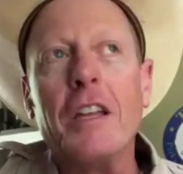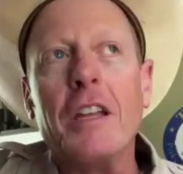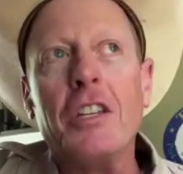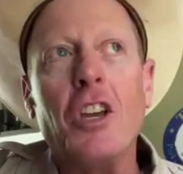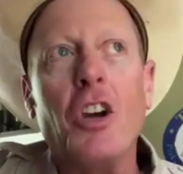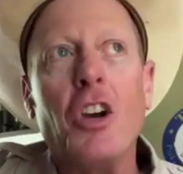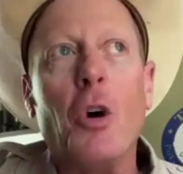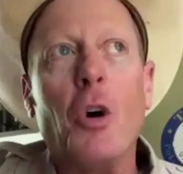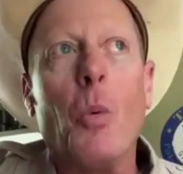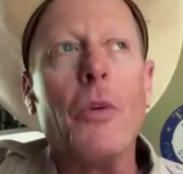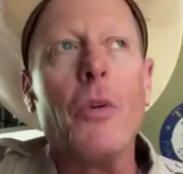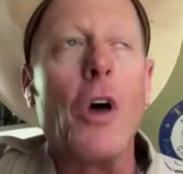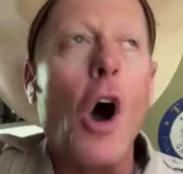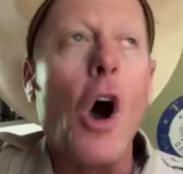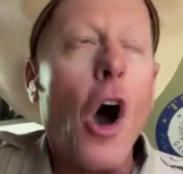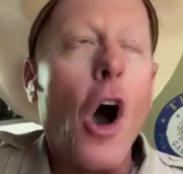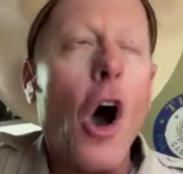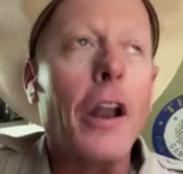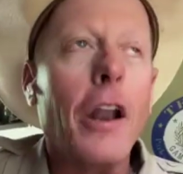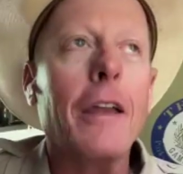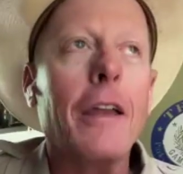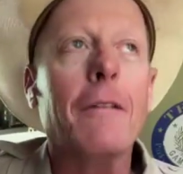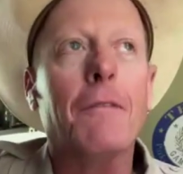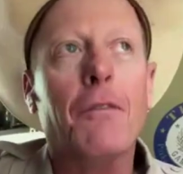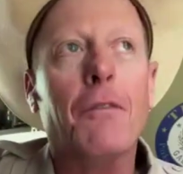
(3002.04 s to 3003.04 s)
are they dealing with
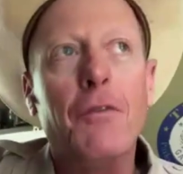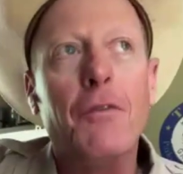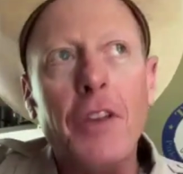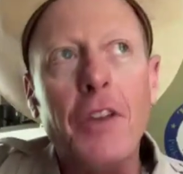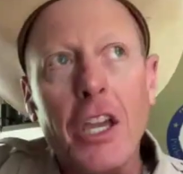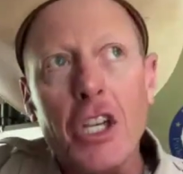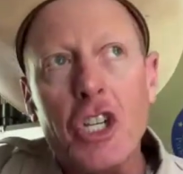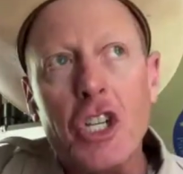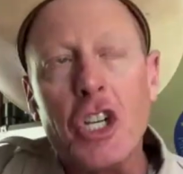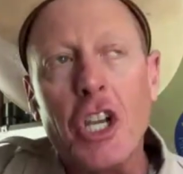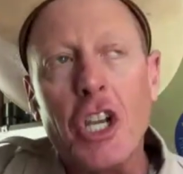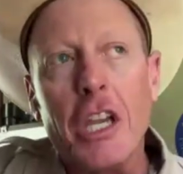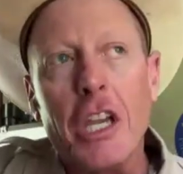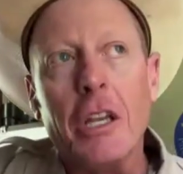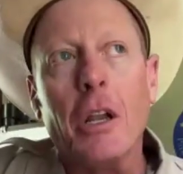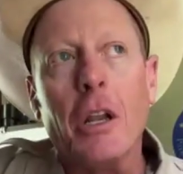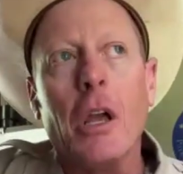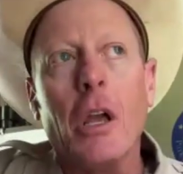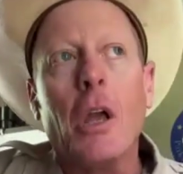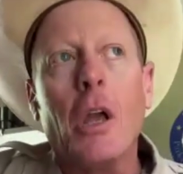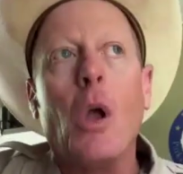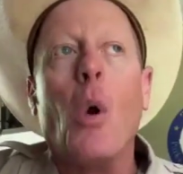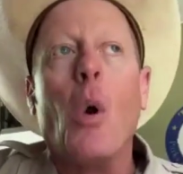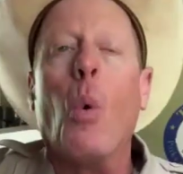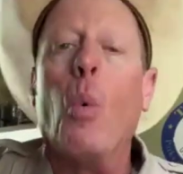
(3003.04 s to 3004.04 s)
hunting, fishing,
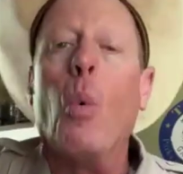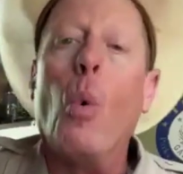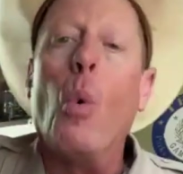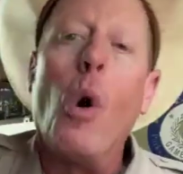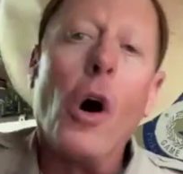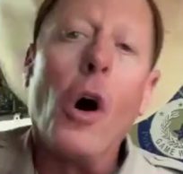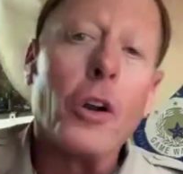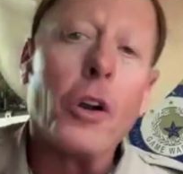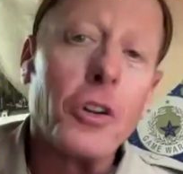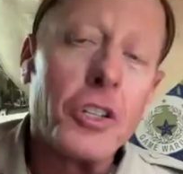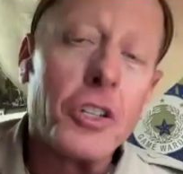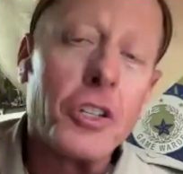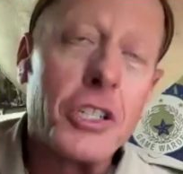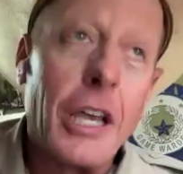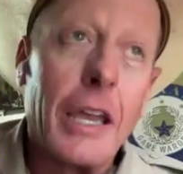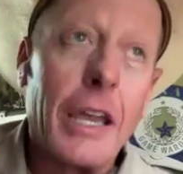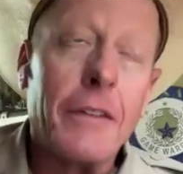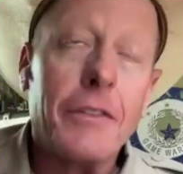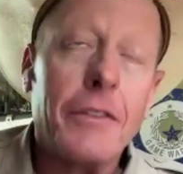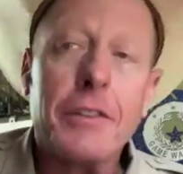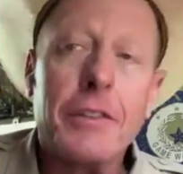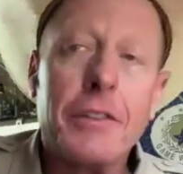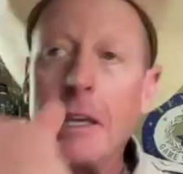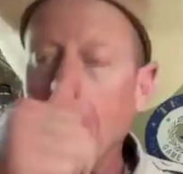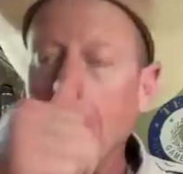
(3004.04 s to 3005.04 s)
water
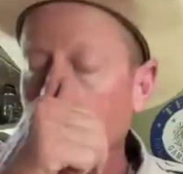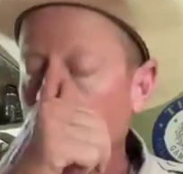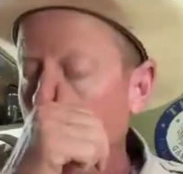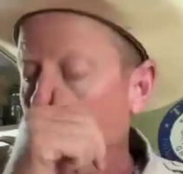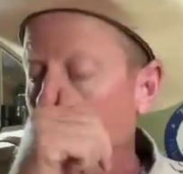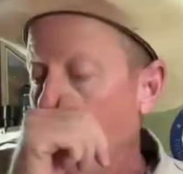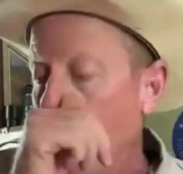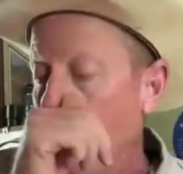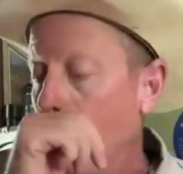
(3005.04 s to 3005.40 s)
safety,